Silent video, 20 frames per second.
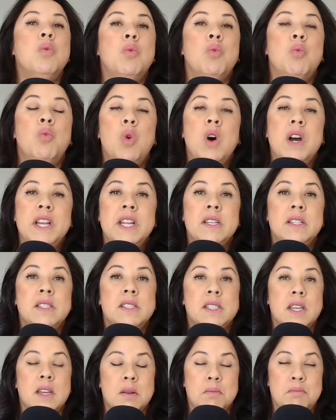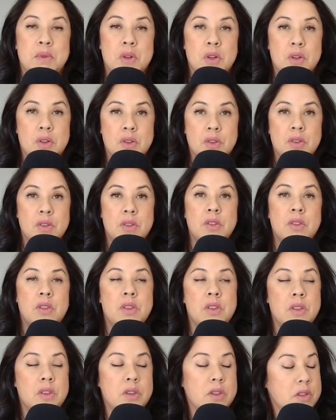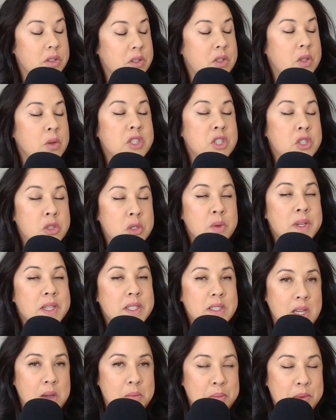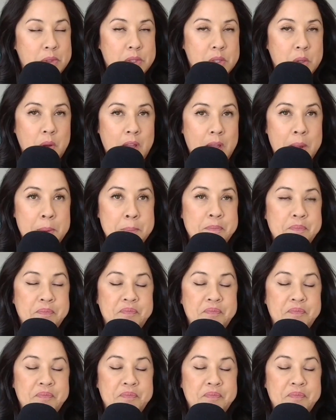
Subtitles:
One example, so it's two examples, okay,